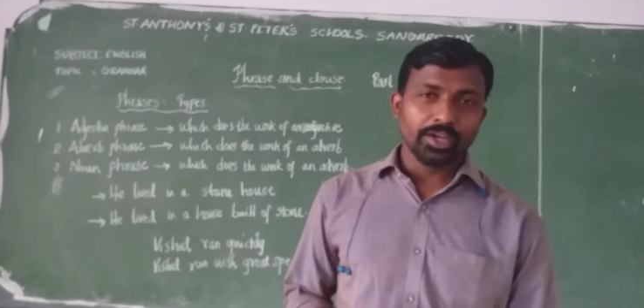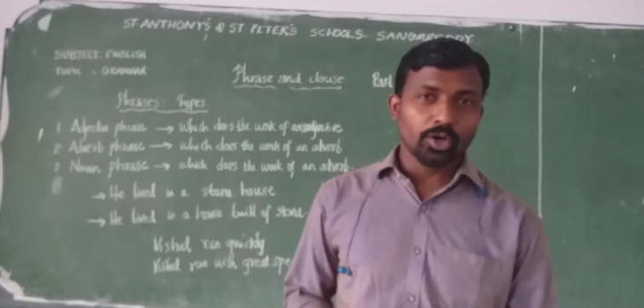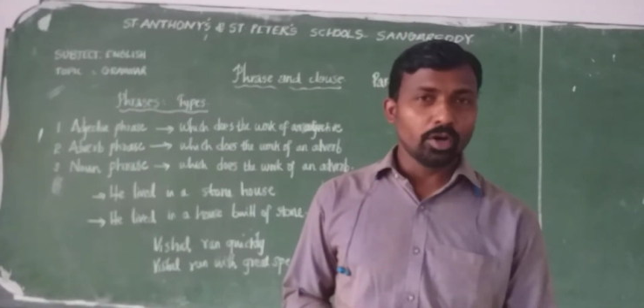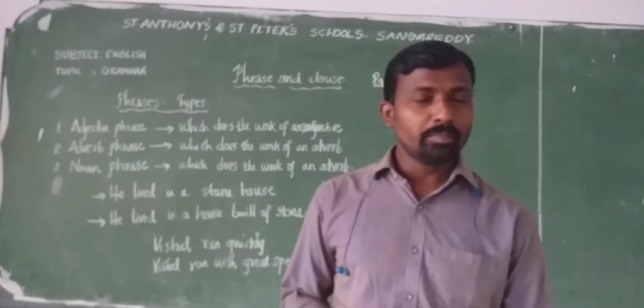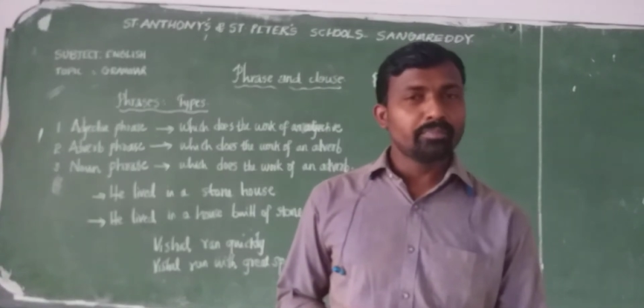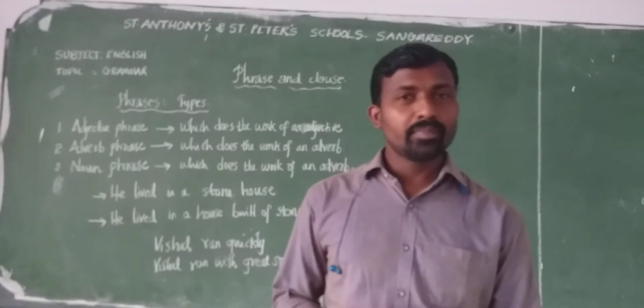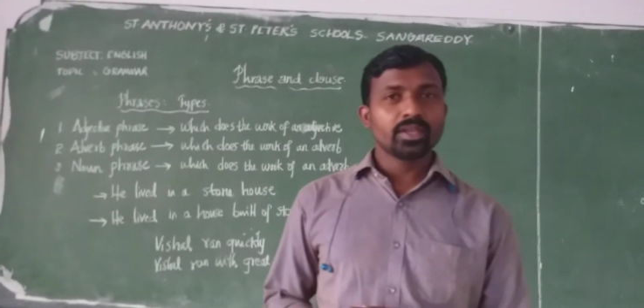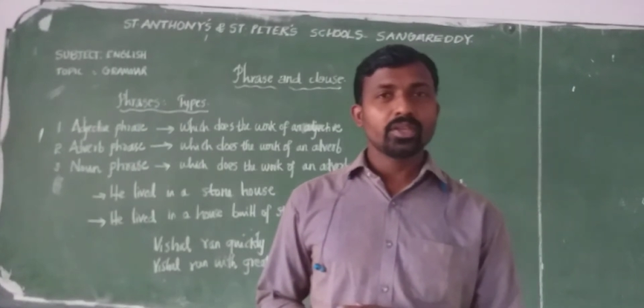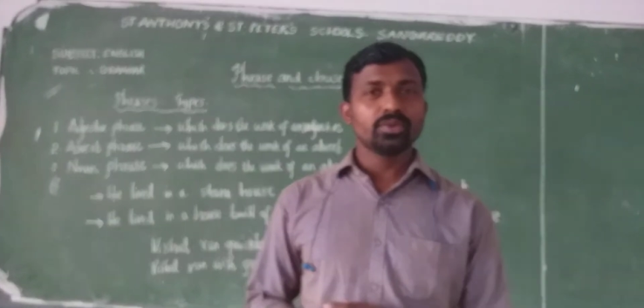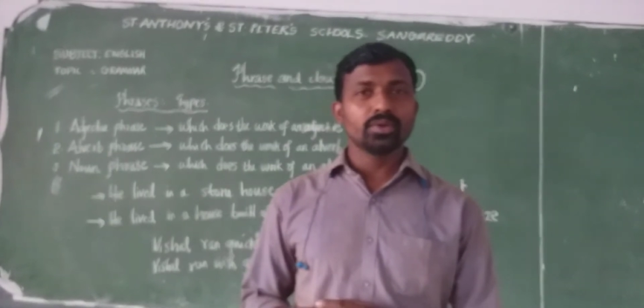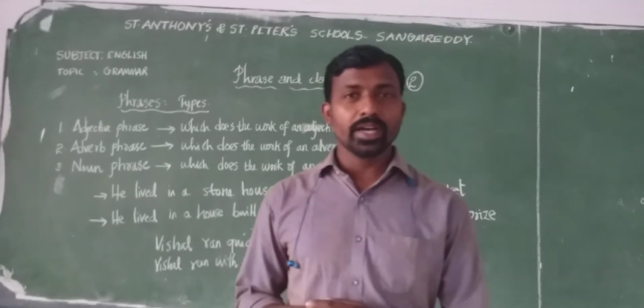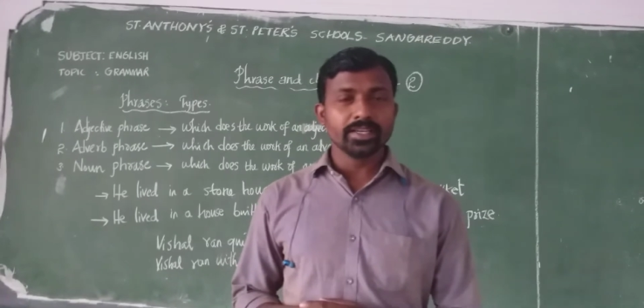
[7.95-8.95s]
hope
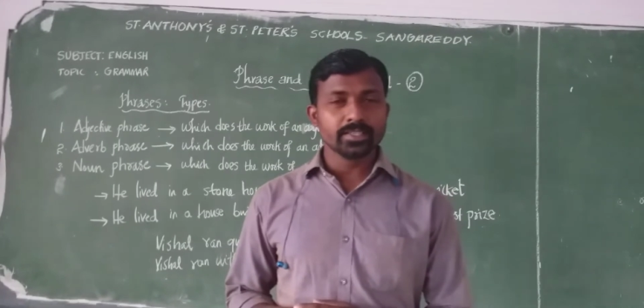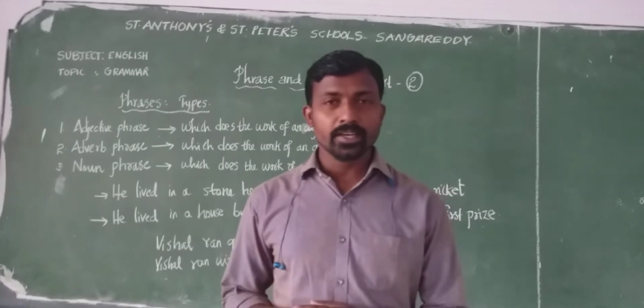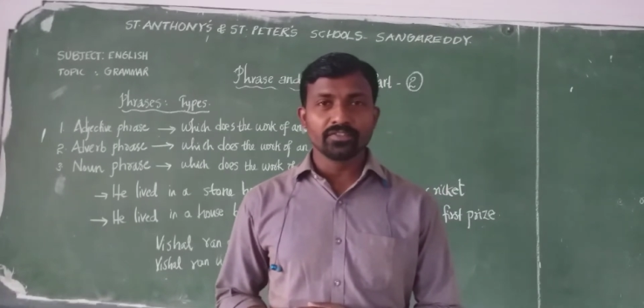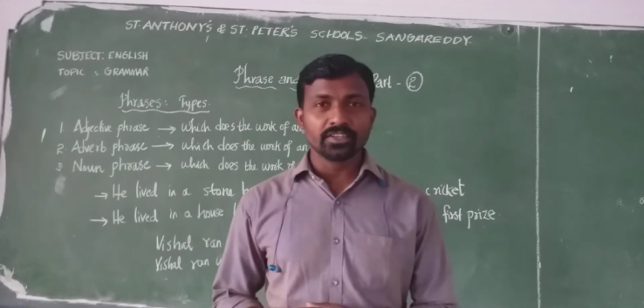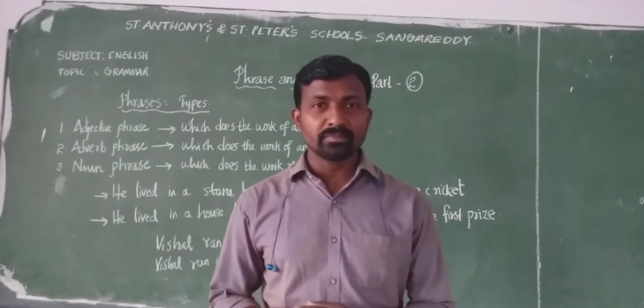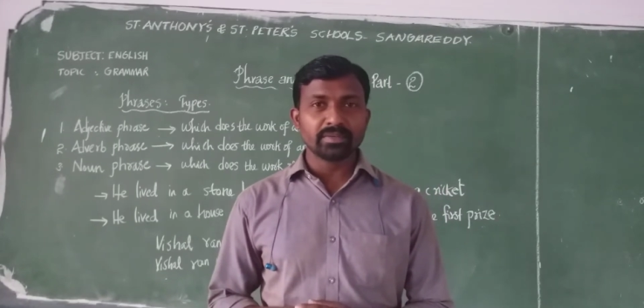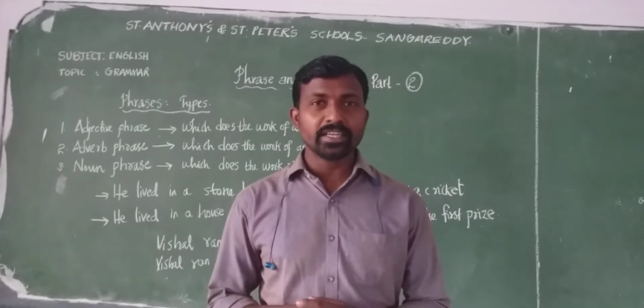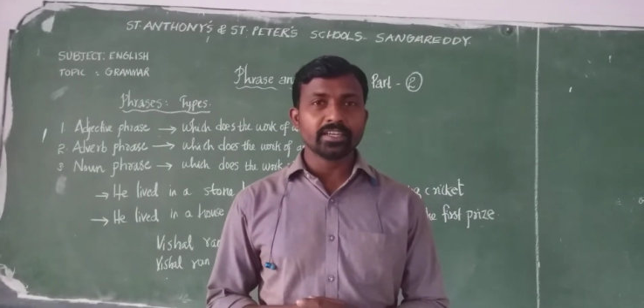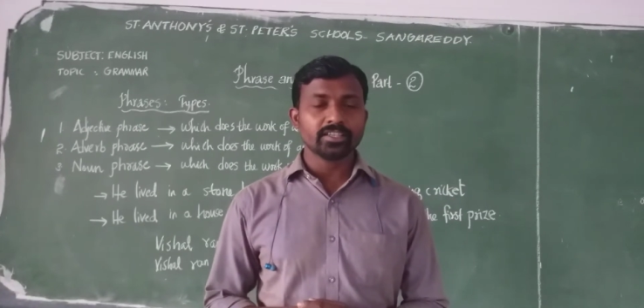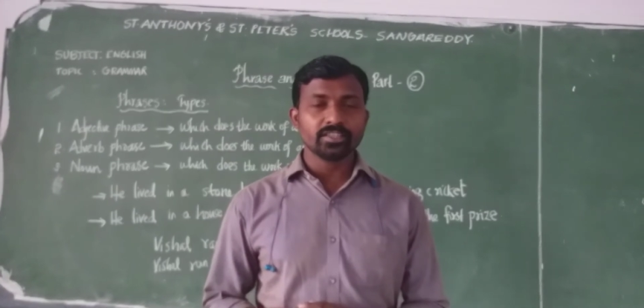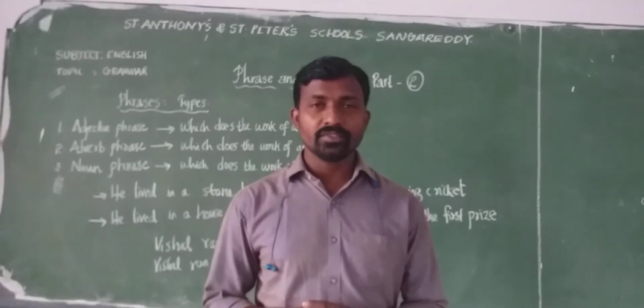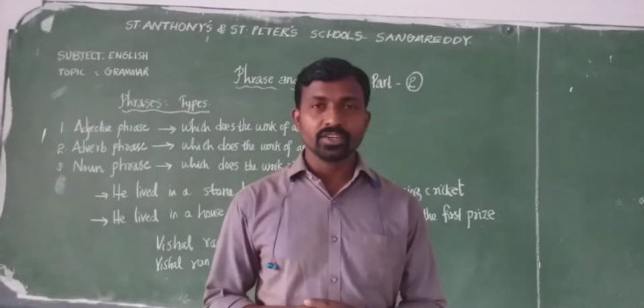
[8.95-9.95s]
you guys have
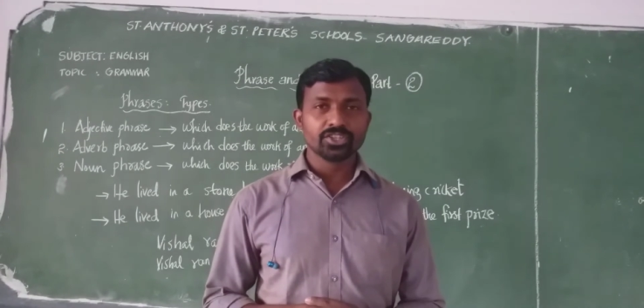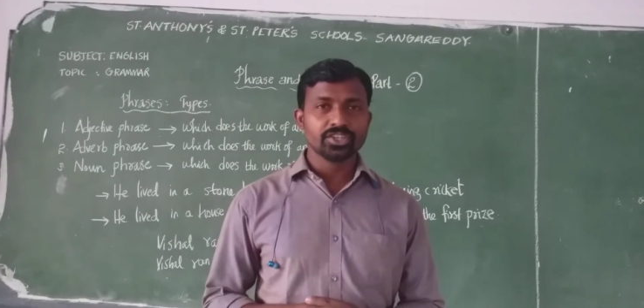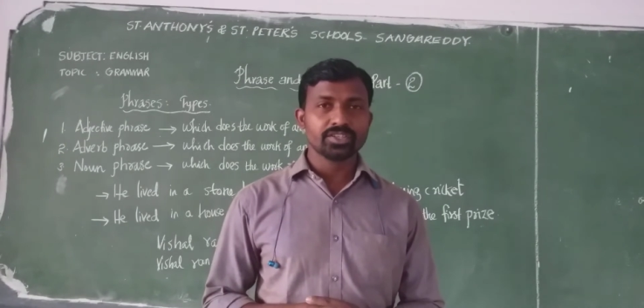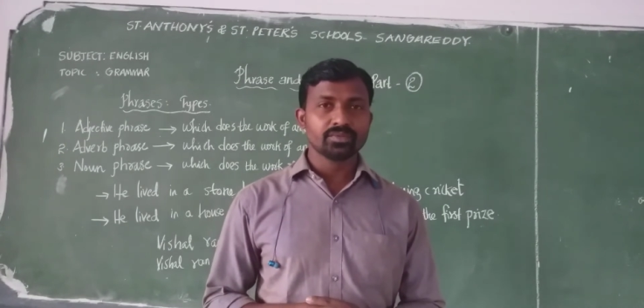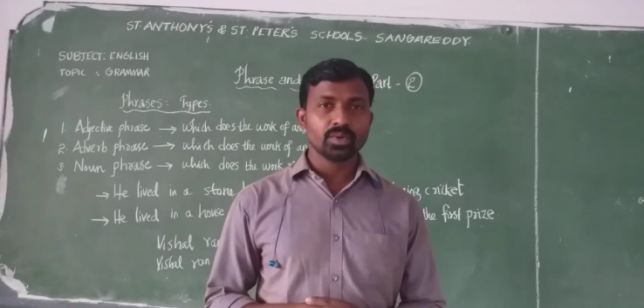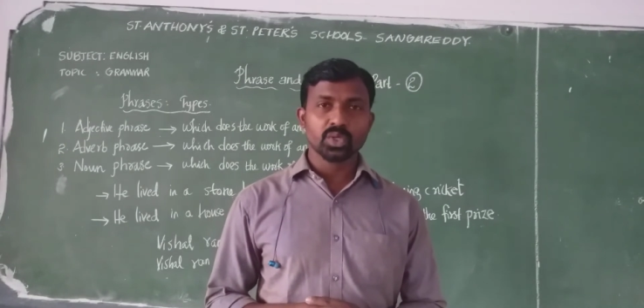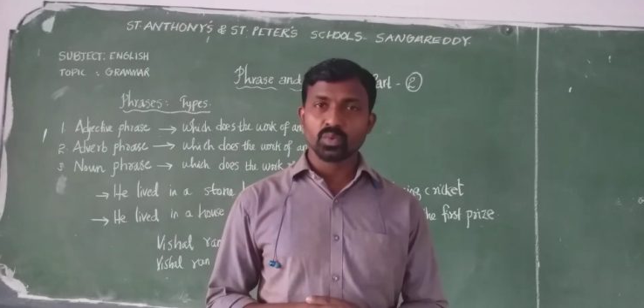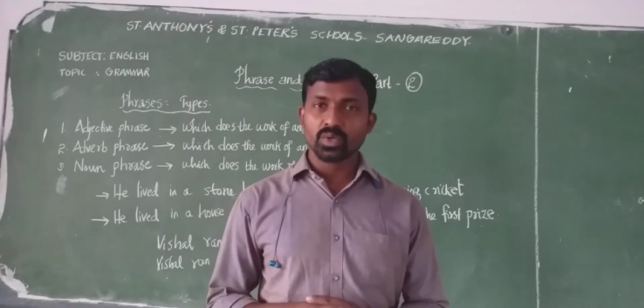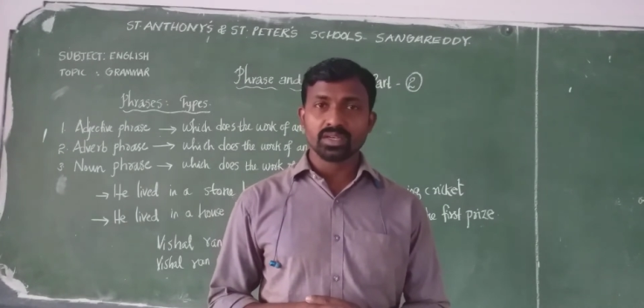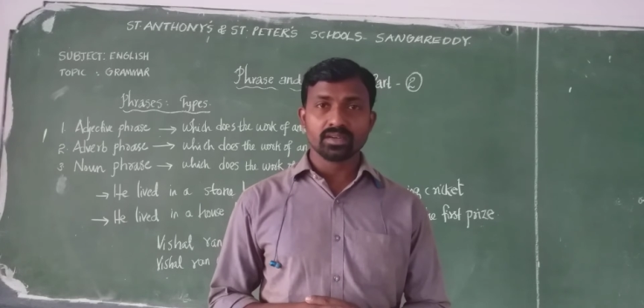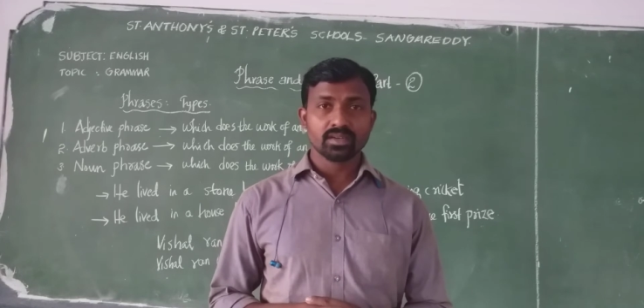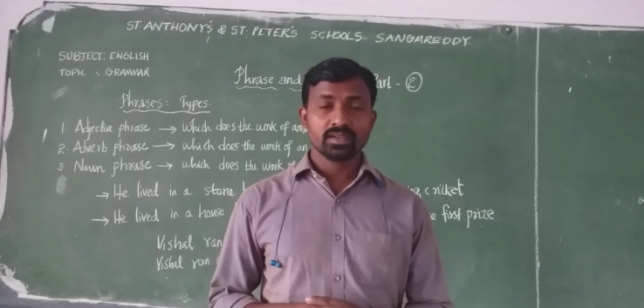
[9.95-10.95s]
completed the worksheet which
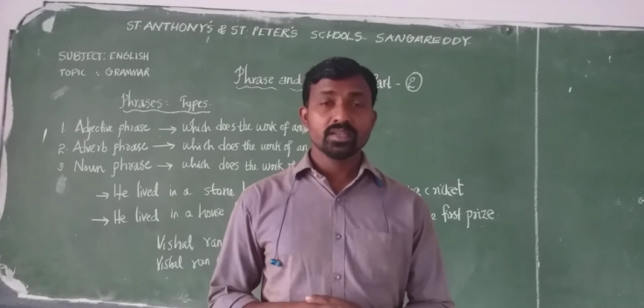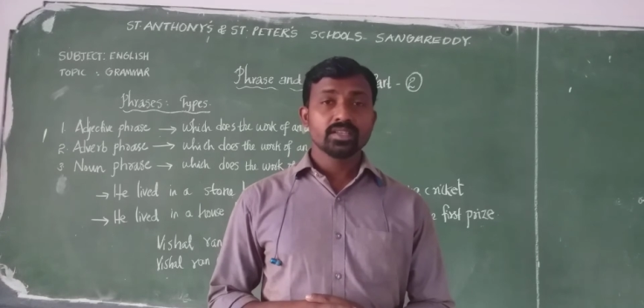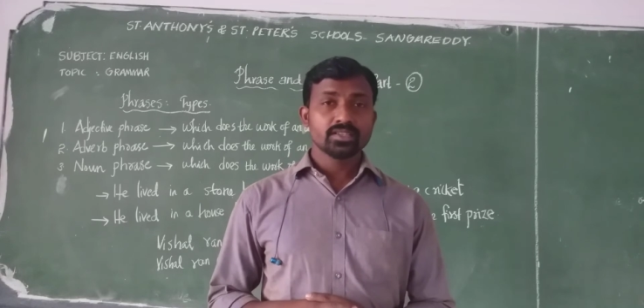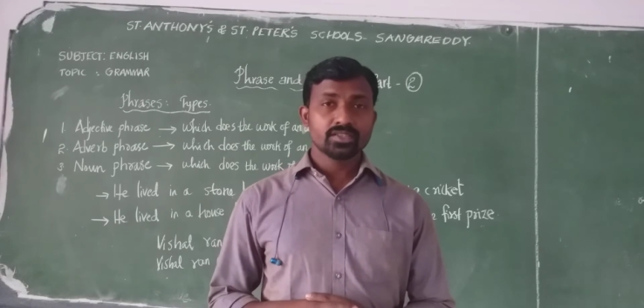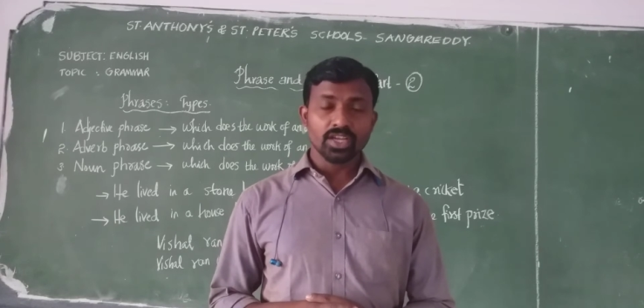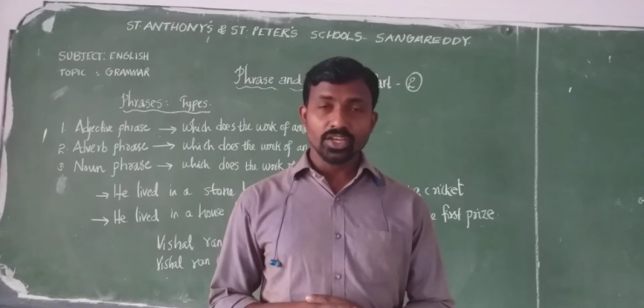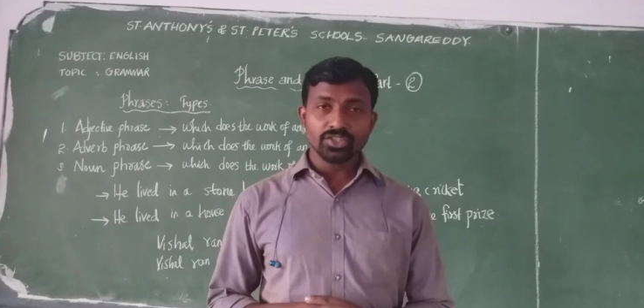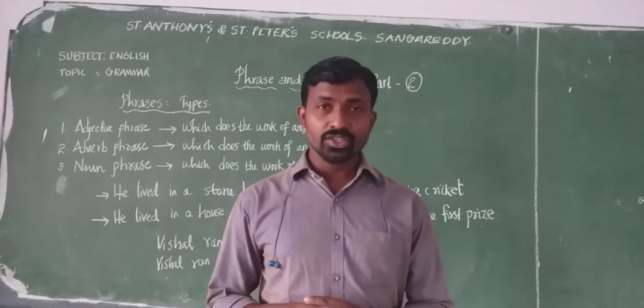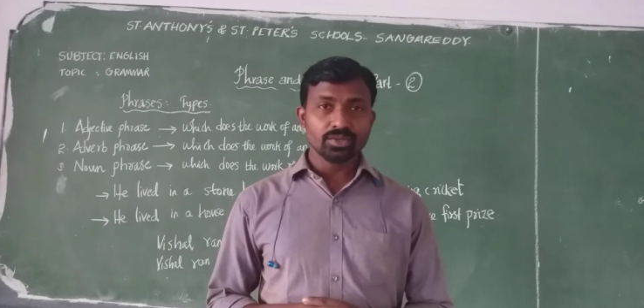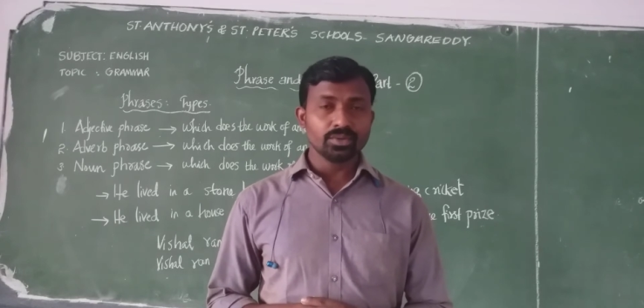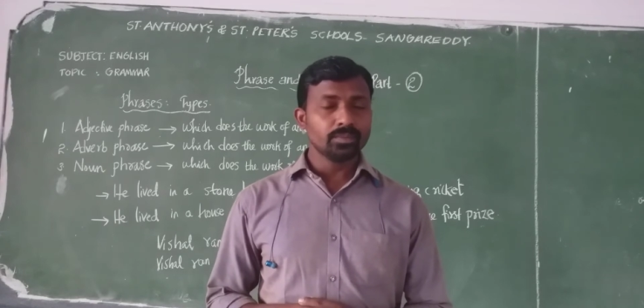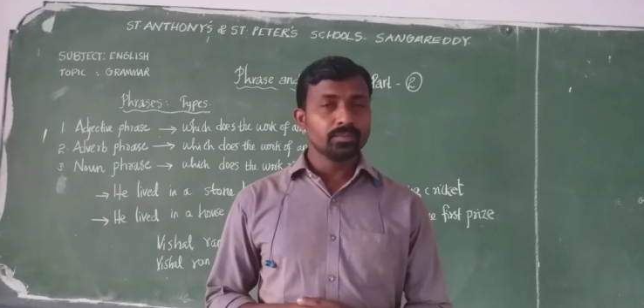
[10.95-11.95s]
were sent to
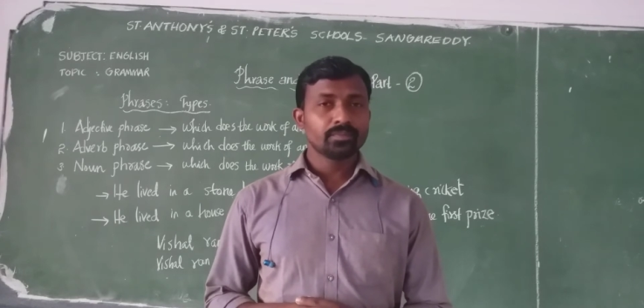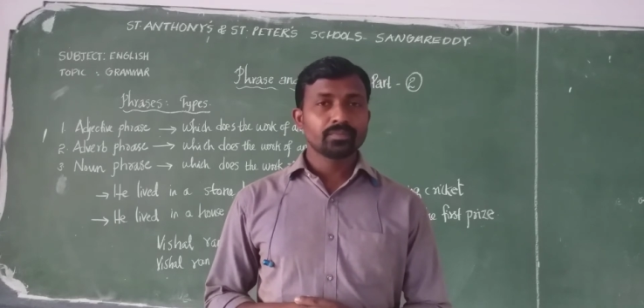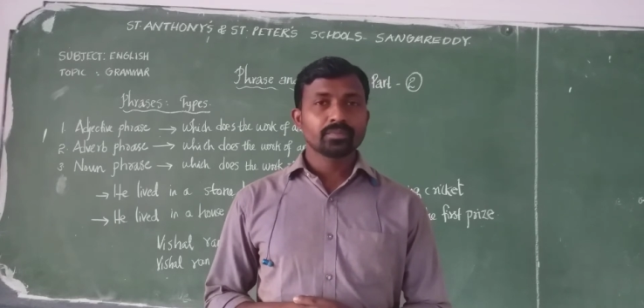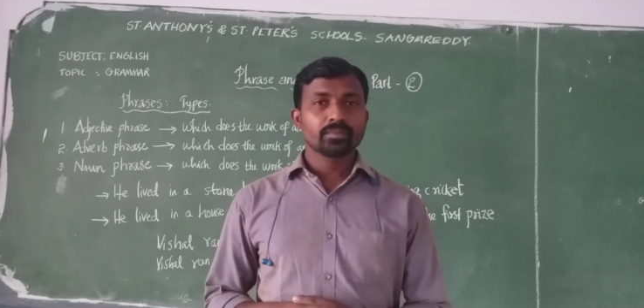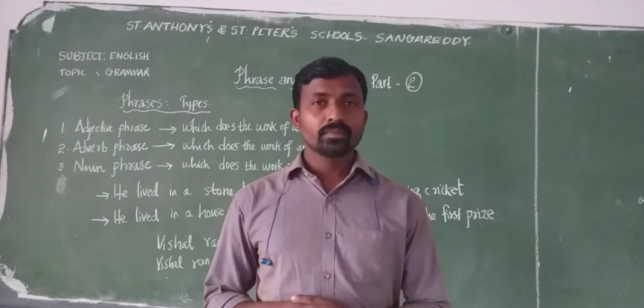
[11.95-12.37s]
you,